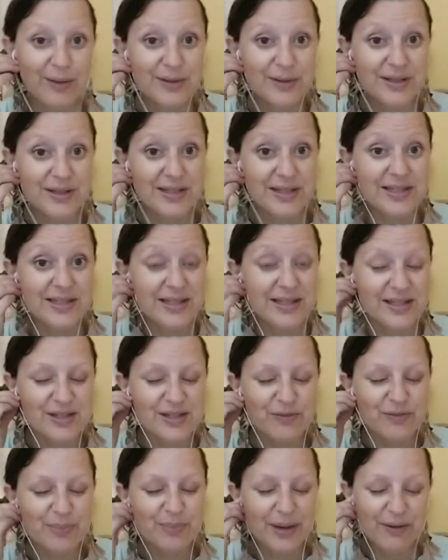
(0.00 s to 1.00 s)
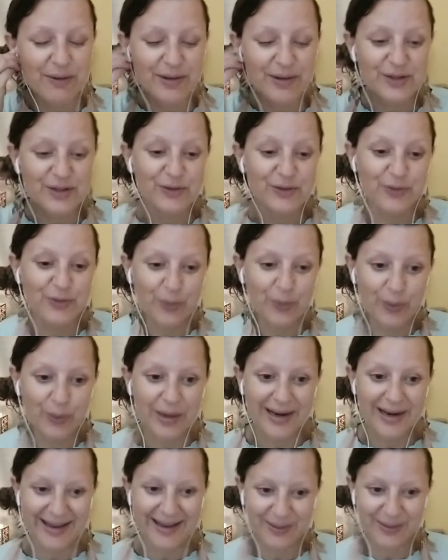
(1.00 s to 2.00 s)
the sensitive period for
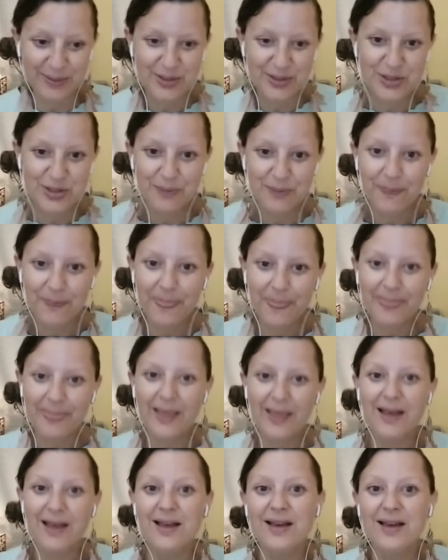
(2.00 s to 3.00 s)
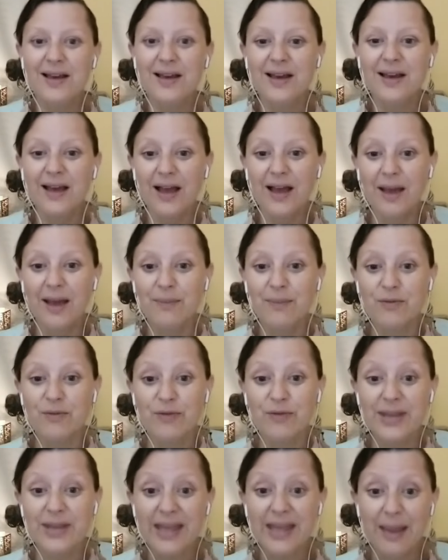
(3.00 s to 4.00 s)
language.
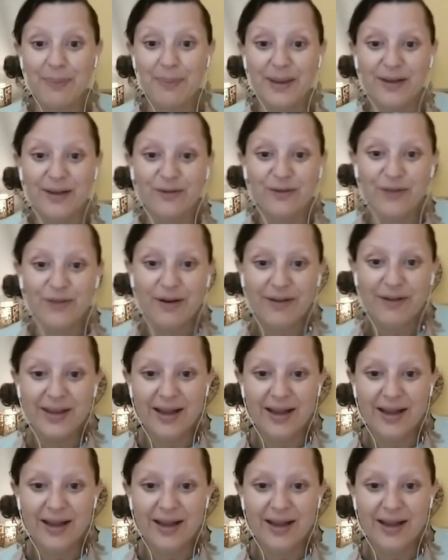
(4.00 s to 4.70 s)
Recapping very